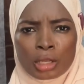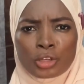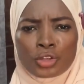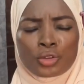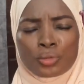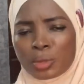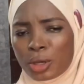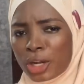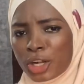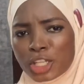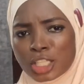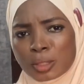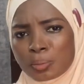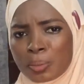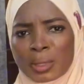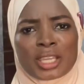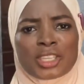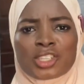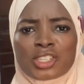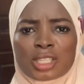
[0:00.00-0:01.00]
numerous
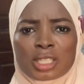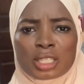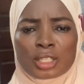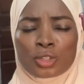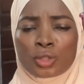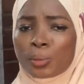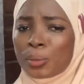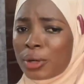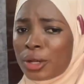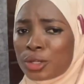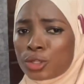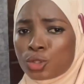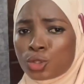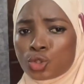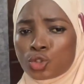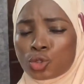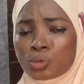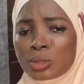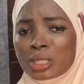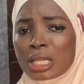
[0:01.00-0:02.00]
pages, numerous
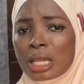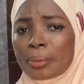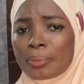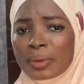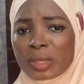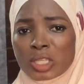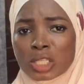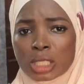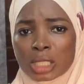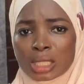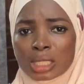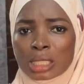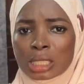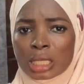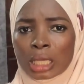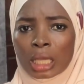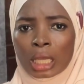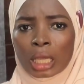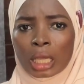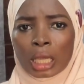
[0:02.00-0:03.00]
social media pages.